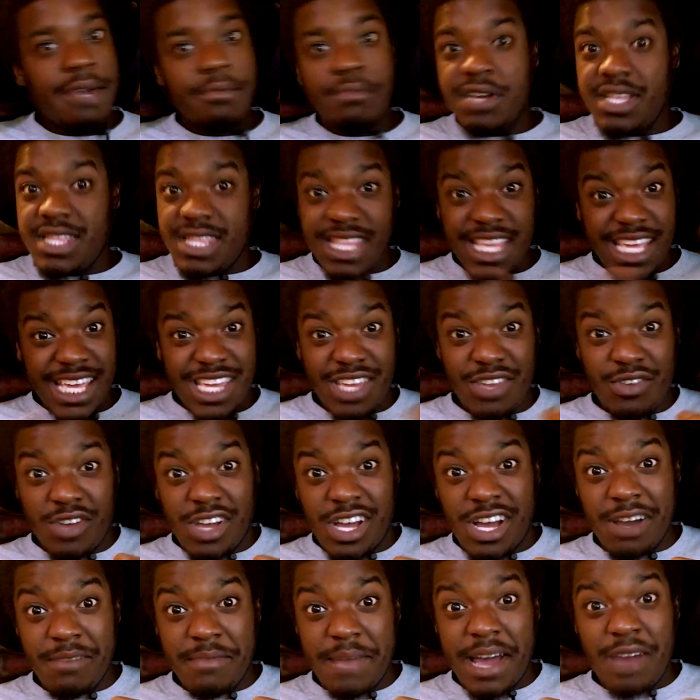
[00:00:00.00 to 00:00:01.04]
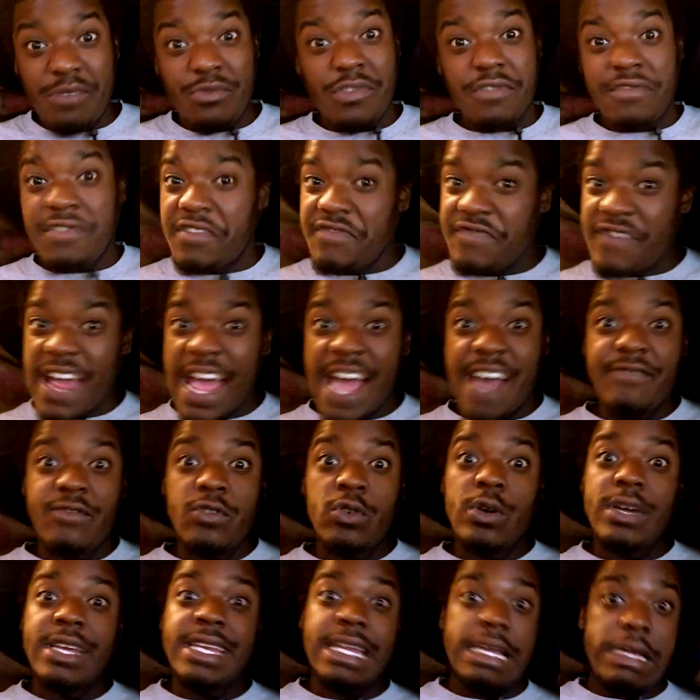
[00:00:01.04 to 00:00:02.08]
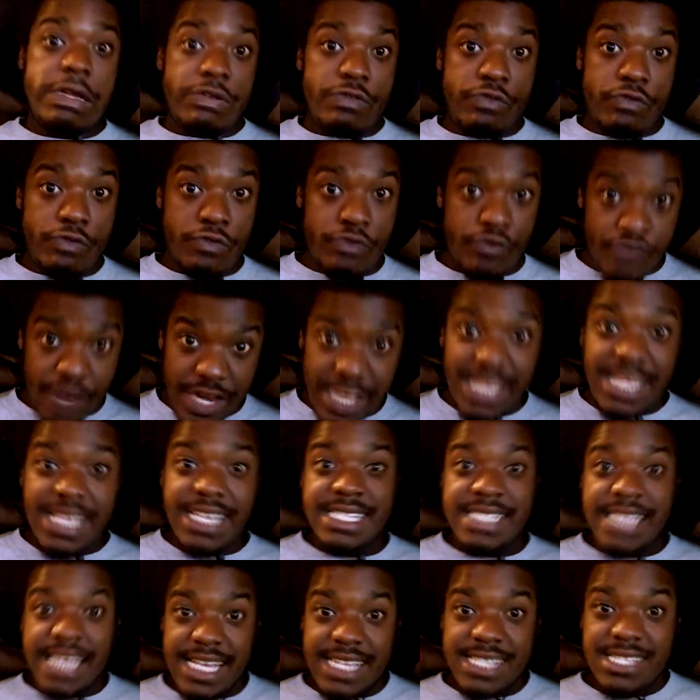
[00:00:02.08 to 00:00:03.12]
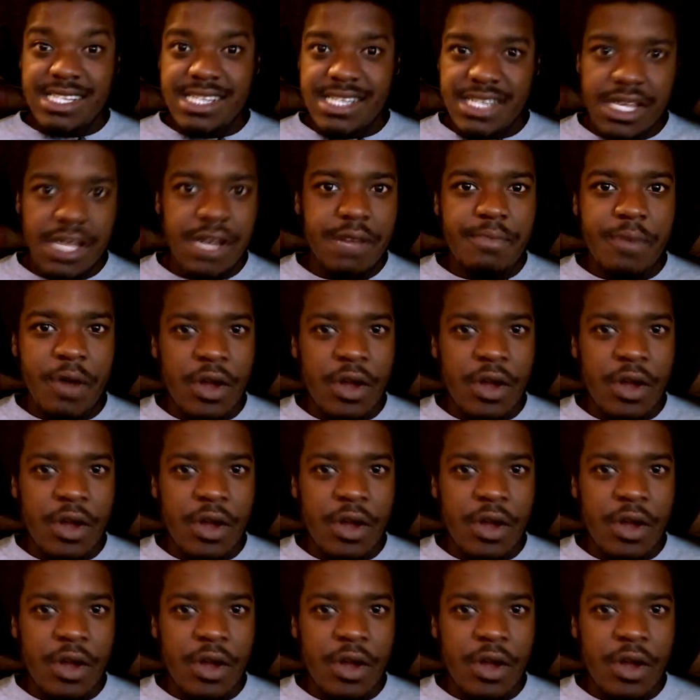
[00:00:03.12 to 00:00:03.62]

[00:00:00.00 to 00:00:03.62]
but then you come out with revival and it really takes a dump